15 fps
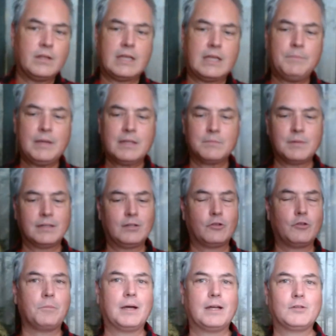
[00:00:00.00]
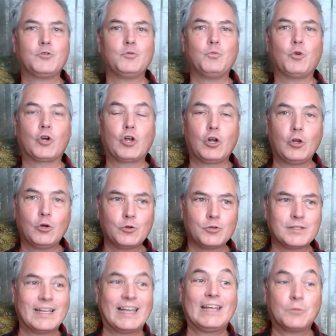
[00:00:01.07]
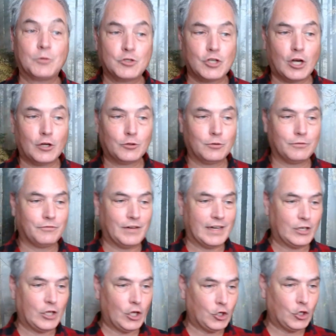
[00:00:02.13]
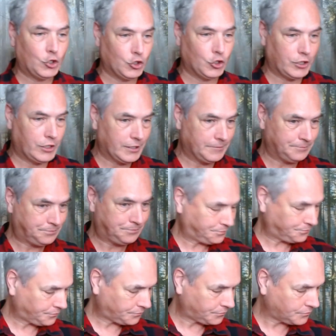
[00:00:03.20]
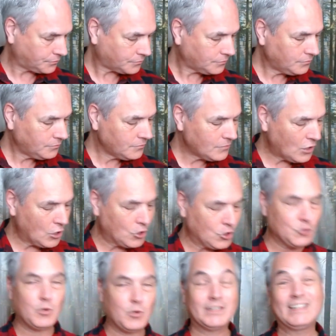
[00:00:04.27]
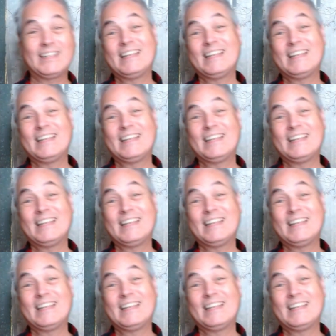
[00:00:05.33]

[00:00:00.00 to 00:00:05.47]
keeping in mind that the mines were closed, it was hard to find a good one.